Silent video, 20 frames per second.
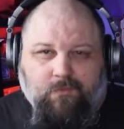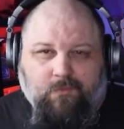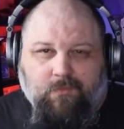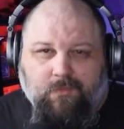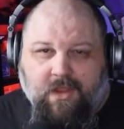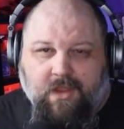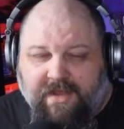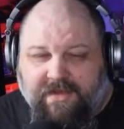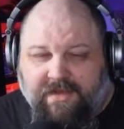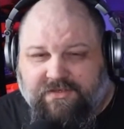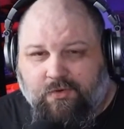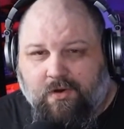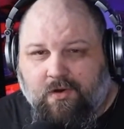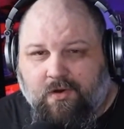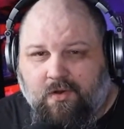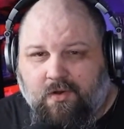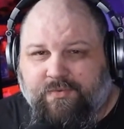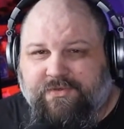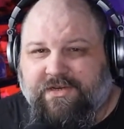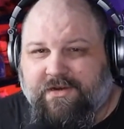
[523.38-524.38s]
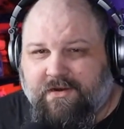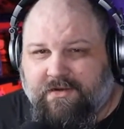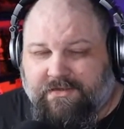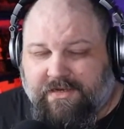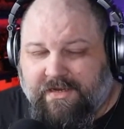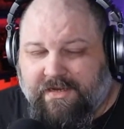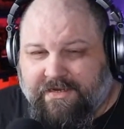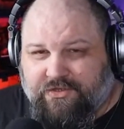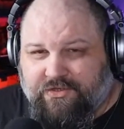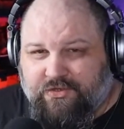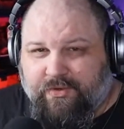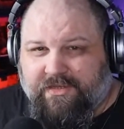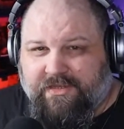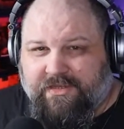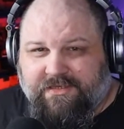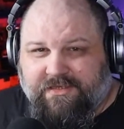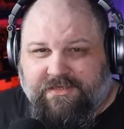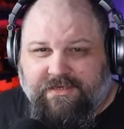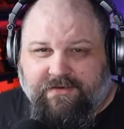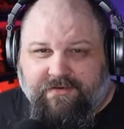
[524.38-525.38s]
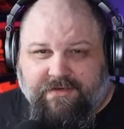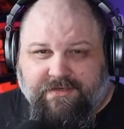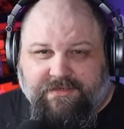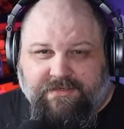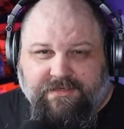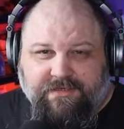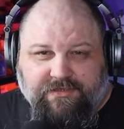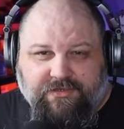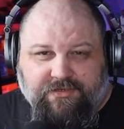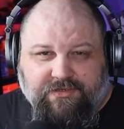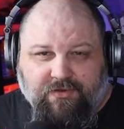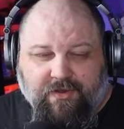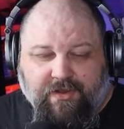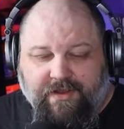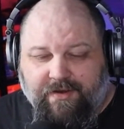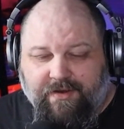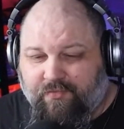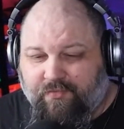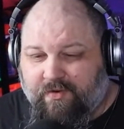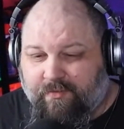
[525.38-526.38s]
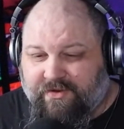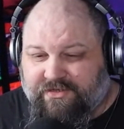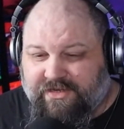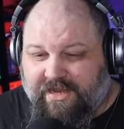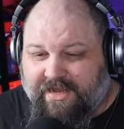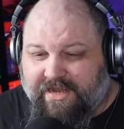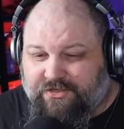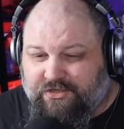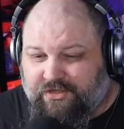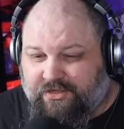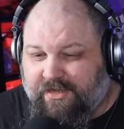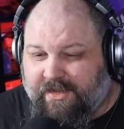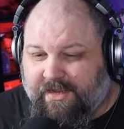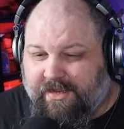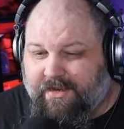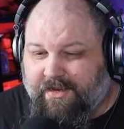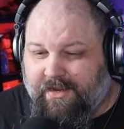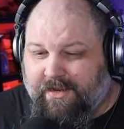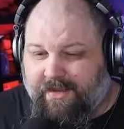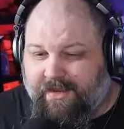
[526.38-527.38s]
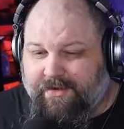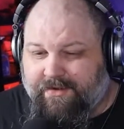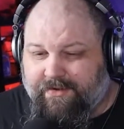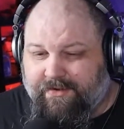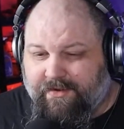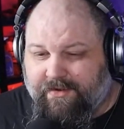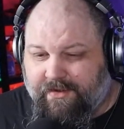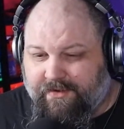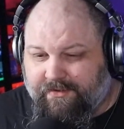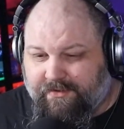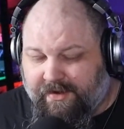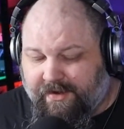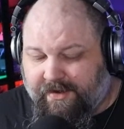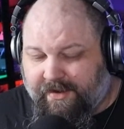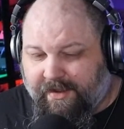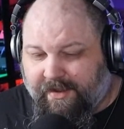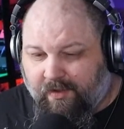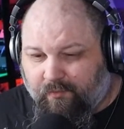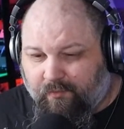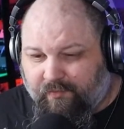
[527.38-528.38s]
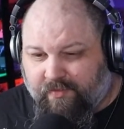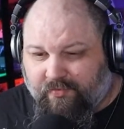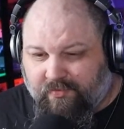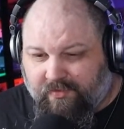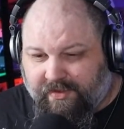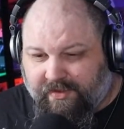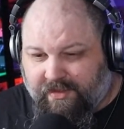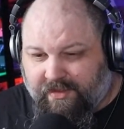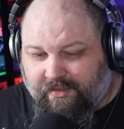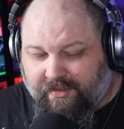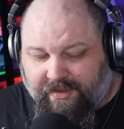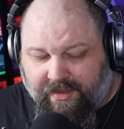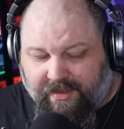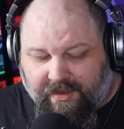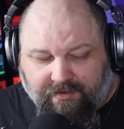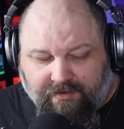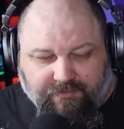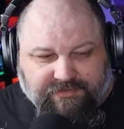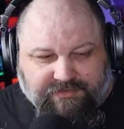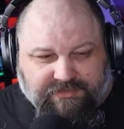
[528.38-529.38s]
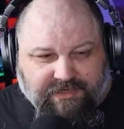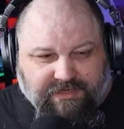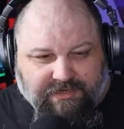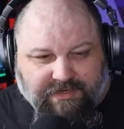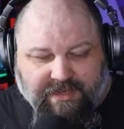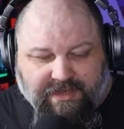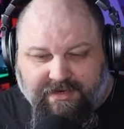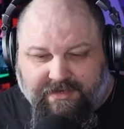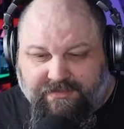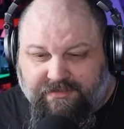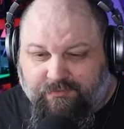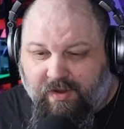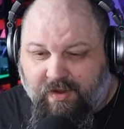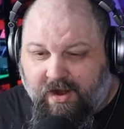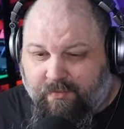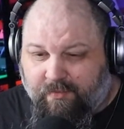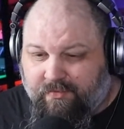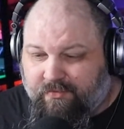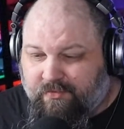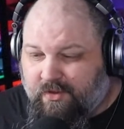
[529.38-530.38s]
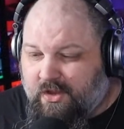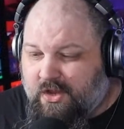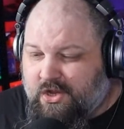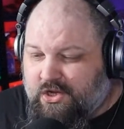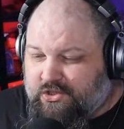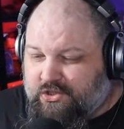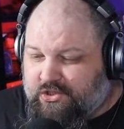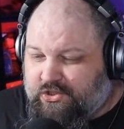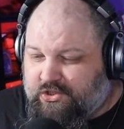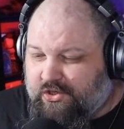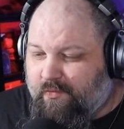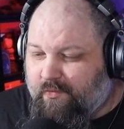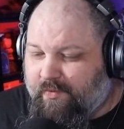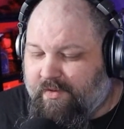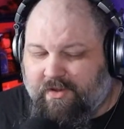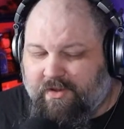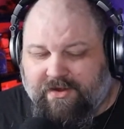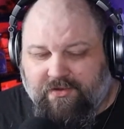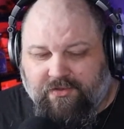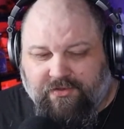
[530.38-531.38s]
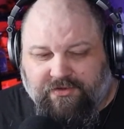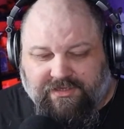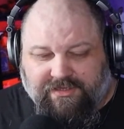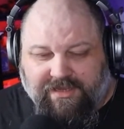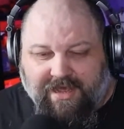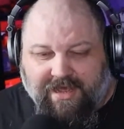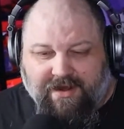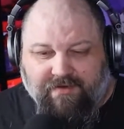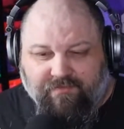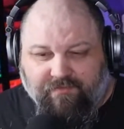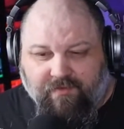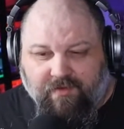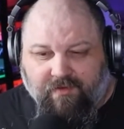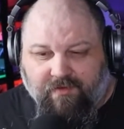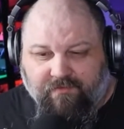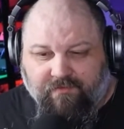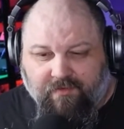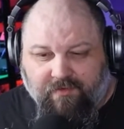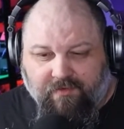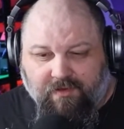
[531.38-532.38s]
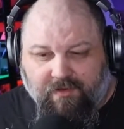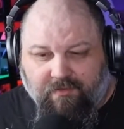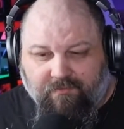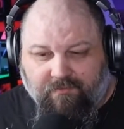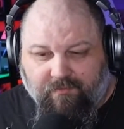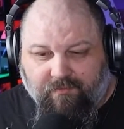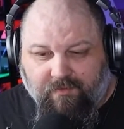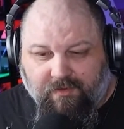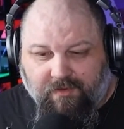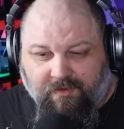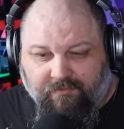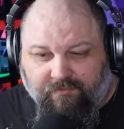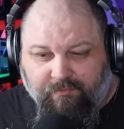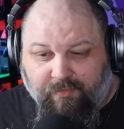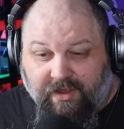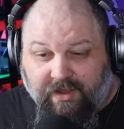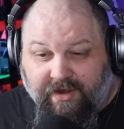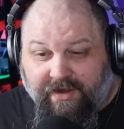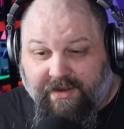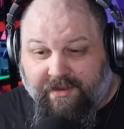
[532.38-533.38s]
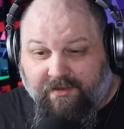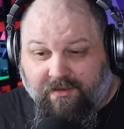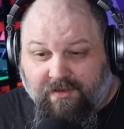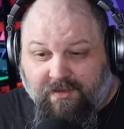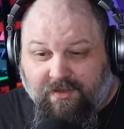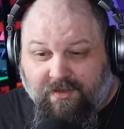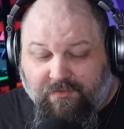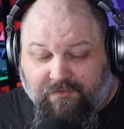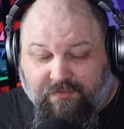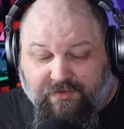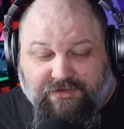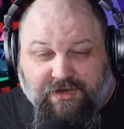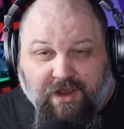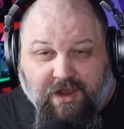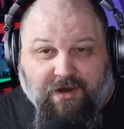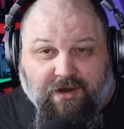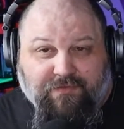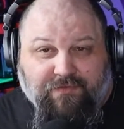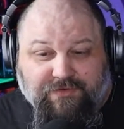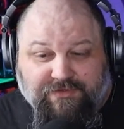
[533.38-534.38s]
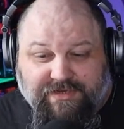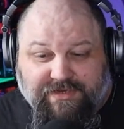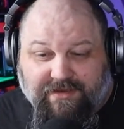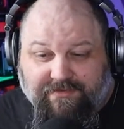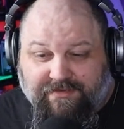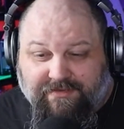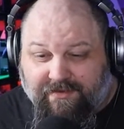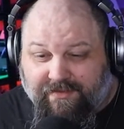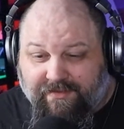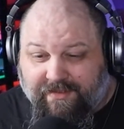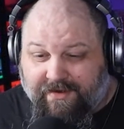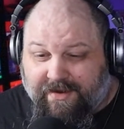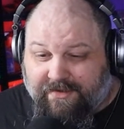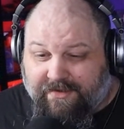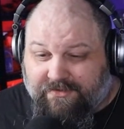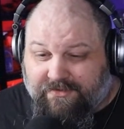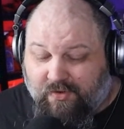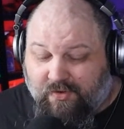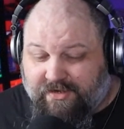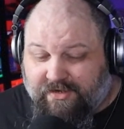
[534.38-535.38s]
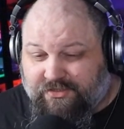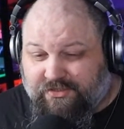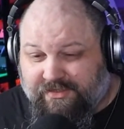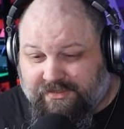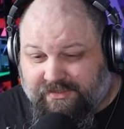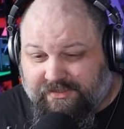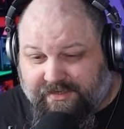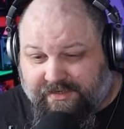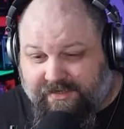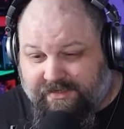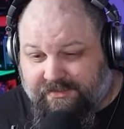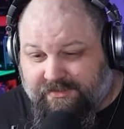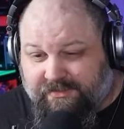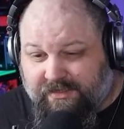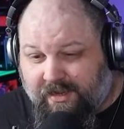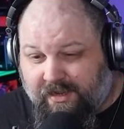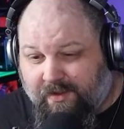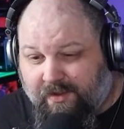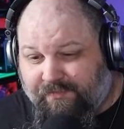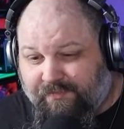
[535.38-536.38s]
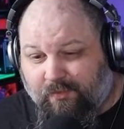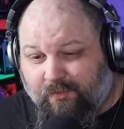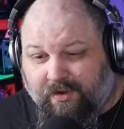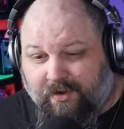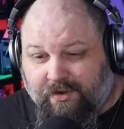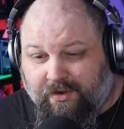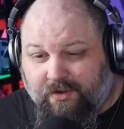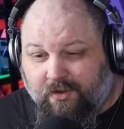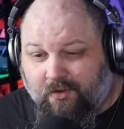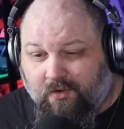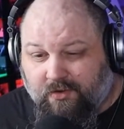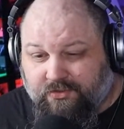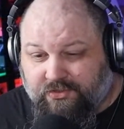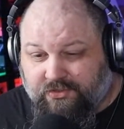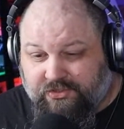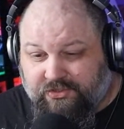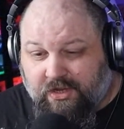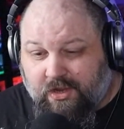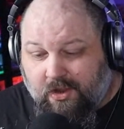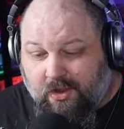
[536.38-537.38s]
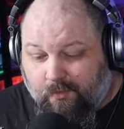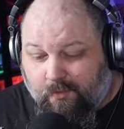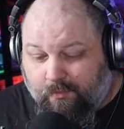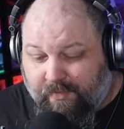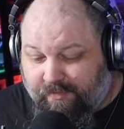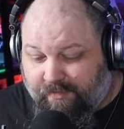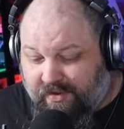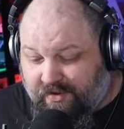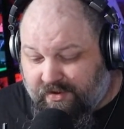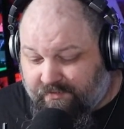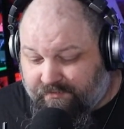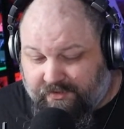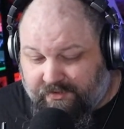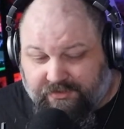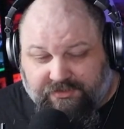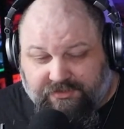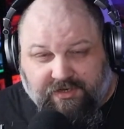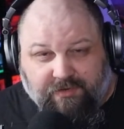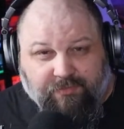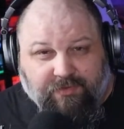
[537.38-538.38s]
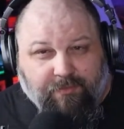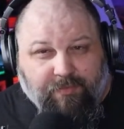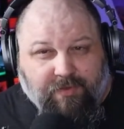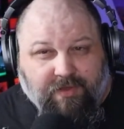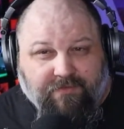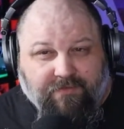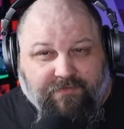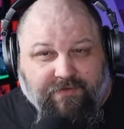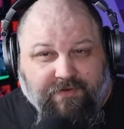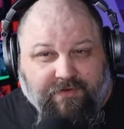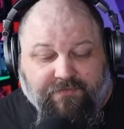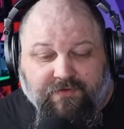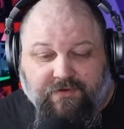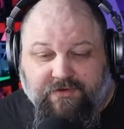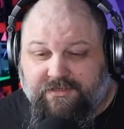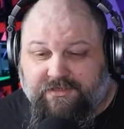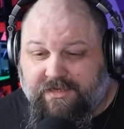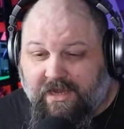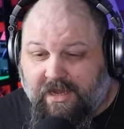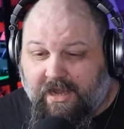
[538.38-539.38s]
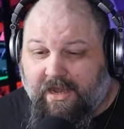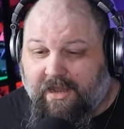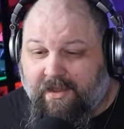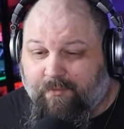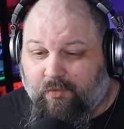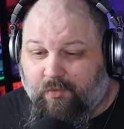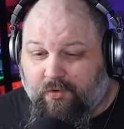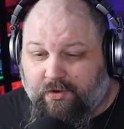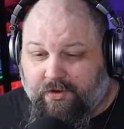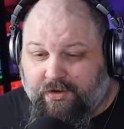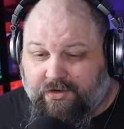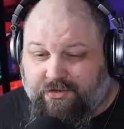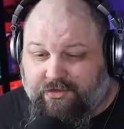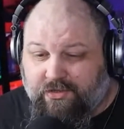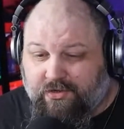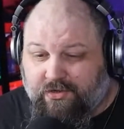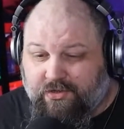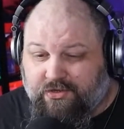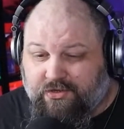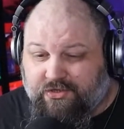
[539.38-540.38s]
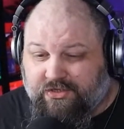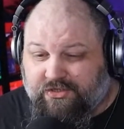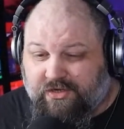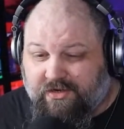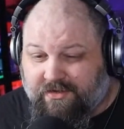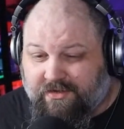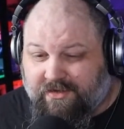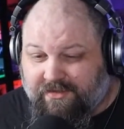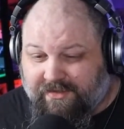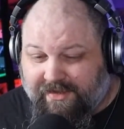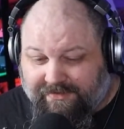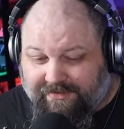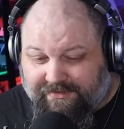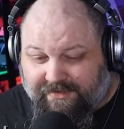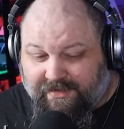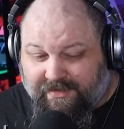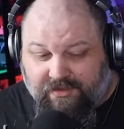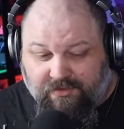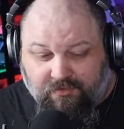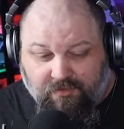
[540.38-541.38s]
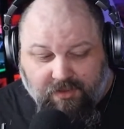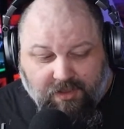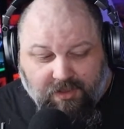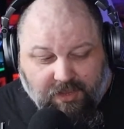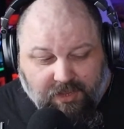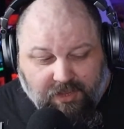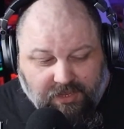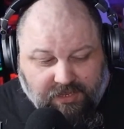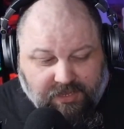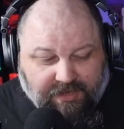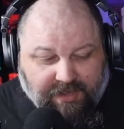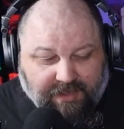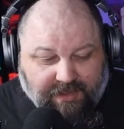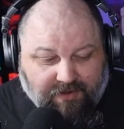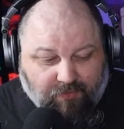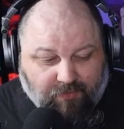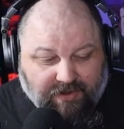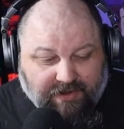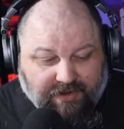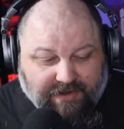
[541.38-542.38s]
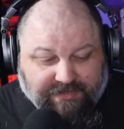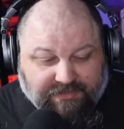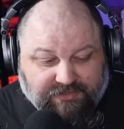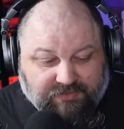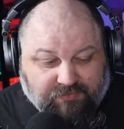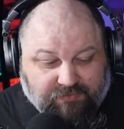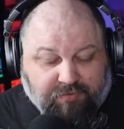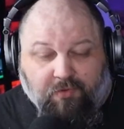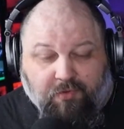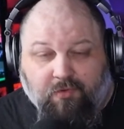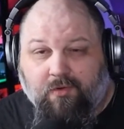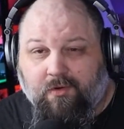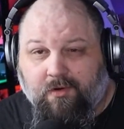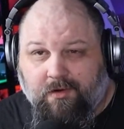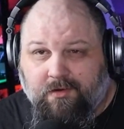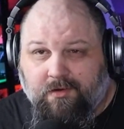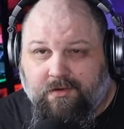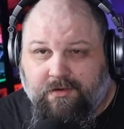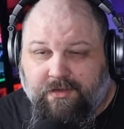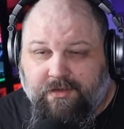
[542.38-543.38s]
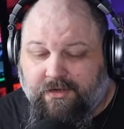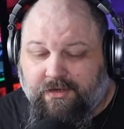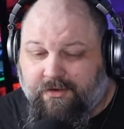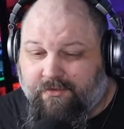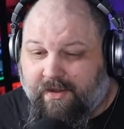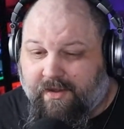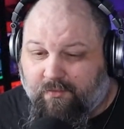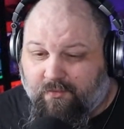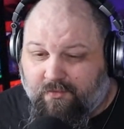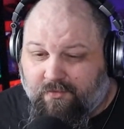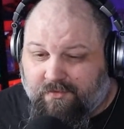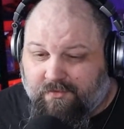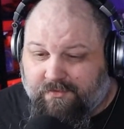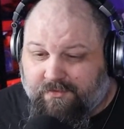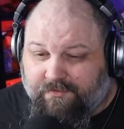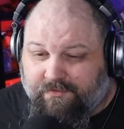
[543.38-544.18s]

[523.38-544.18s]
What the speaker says: Yeah, so our hopes here in doing this series is to go ahead and pretty much educate and kind of help people, like Harry was saying, kind of inspire people, show people. I know there's a lot of budding photographers out there that ask questions, that hit us up, that want to know, or just maybe you're stumbling upon it for your first time, or you just started collecting and you kind of want to explore that world of